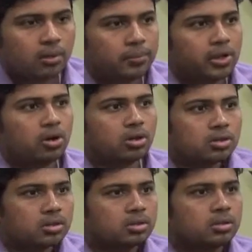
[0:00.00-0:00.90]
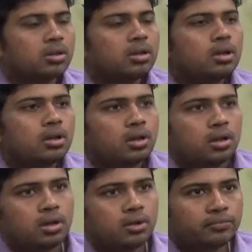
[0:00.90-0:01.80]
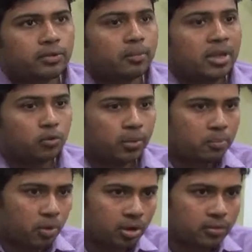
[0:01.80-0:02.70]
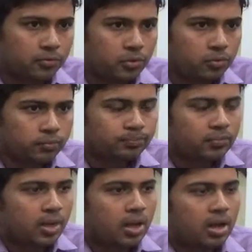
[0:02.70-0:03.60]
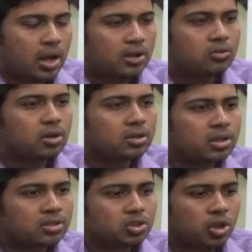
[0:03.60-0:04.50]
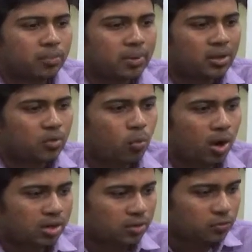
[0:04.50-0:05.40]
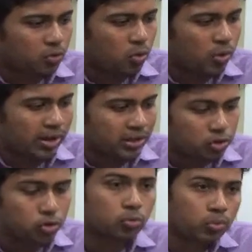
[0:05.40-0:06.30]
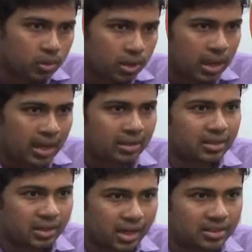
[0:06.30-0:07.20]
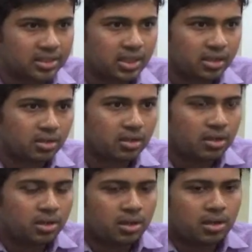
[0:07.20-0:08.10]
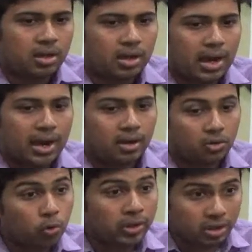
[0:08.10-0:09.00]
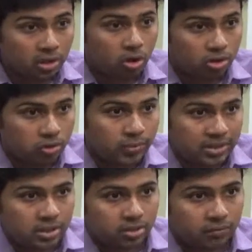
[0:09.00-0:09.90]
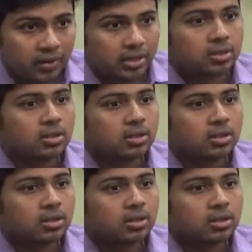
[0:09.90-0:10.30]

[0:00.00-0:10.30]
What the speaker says: because from a human point of view, I do not think stopping water flow into another country, knowing the consequences of it,